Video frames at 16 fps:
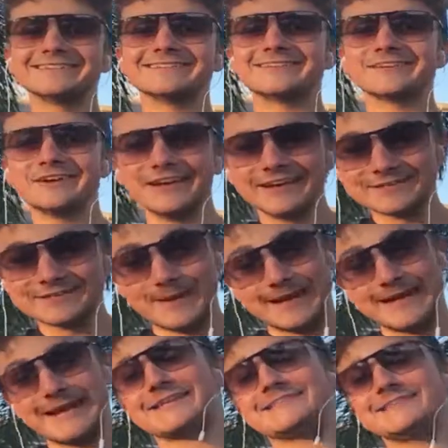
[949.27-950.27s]
it's my
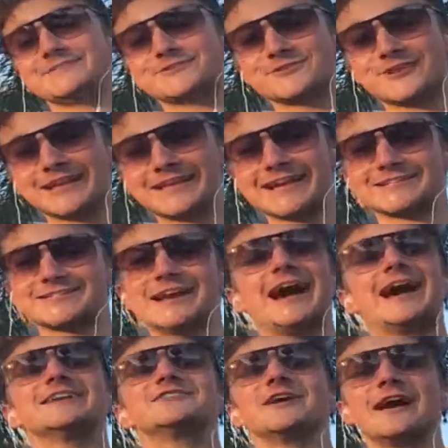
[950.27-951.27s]
Nancy Drew collection.
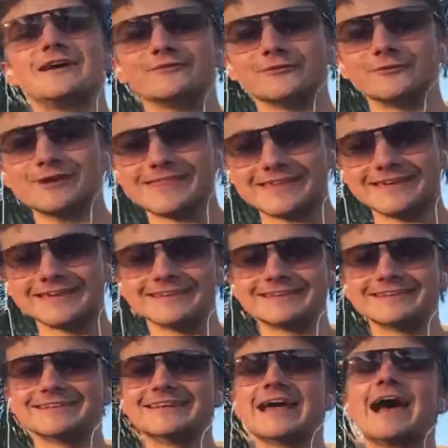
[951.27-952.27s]
I travel with it.
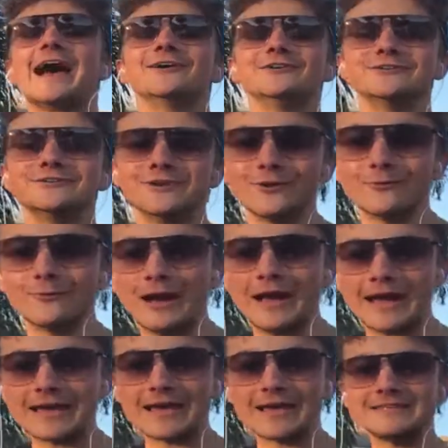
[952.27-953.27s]
Now you know
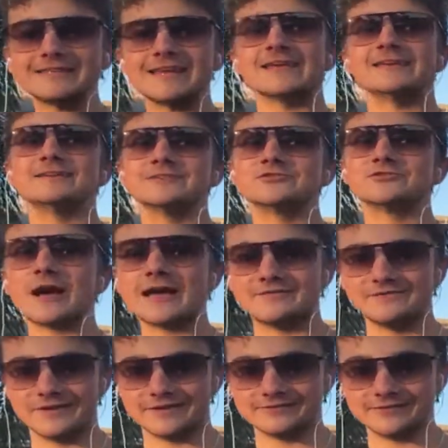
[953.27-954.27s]
why I tend to
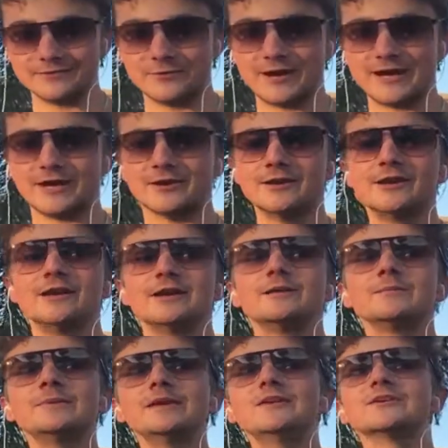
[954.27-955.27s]
drive everywhere,
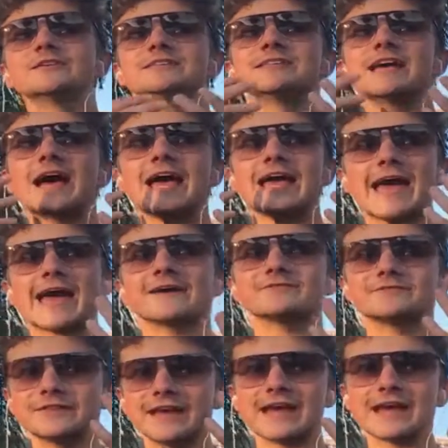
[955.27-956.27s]
because I
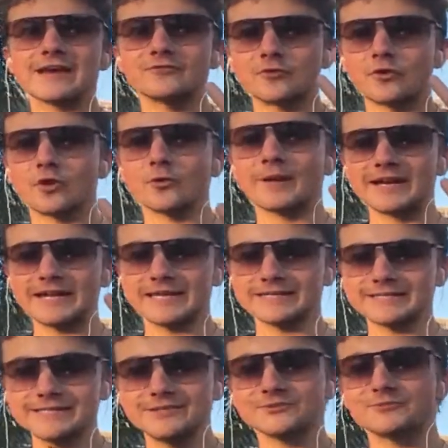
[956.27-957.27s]
have to have all my
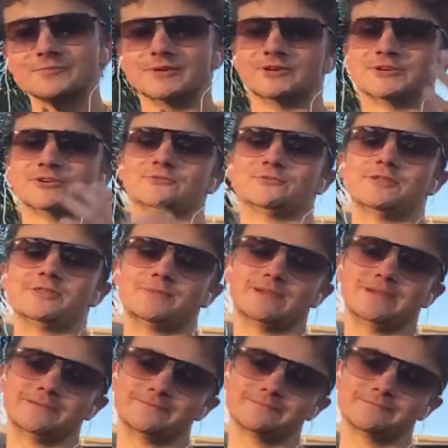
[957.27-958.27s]
Nancy Drew books with me.